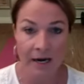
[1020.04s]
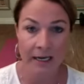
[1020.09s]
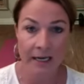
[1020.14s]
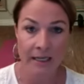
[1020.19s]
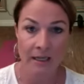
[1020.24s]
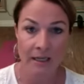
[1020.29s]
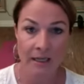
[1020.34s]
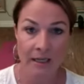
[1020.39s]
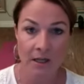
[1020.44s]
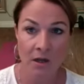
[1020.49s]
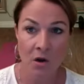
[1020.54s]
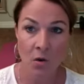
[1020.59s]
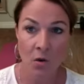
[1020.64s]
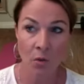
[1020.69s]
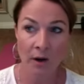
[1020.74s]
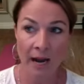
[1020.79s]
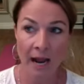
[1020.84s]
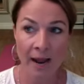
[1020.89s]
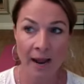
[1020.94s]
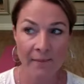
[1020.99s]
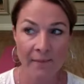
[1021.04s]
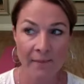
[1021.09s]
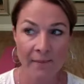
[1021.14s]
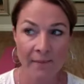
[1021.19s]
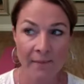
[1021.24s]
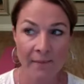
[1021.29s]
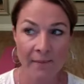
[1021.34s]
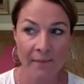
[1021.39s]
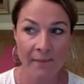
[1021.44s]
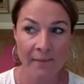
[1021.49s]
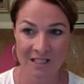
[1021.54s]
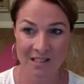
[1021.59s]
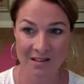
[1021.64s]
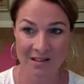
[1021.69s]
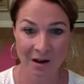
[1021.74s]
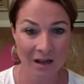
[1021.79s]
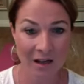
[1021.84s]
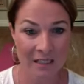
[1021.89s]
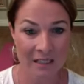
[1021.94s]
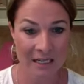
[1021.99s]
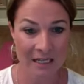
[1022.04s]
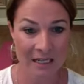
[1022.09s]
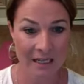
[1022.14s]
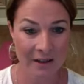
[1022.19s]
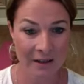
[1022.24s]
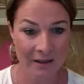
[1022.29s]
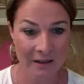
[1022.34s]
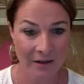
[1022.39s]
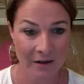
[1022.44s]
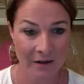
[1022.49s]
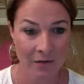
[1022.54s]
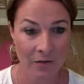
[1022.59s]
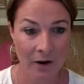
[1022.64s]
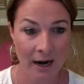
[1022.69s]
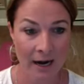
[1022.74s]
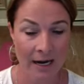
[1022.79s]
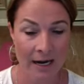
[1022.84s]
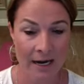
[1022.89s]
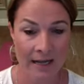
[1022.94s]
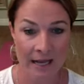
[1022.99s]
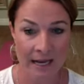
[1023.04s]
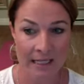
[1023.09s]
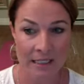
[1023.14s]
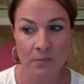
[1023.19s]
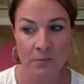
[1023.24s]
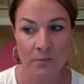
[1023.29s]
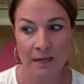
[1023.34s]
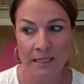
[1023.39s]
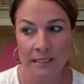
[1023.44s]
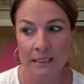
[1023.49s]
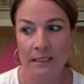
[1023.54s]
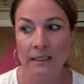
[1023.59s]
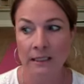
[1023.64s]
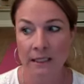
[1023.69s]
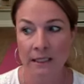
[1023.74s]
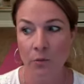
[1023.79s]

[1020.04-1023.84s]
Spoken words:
And what happened is just exhausting, right? And that's basically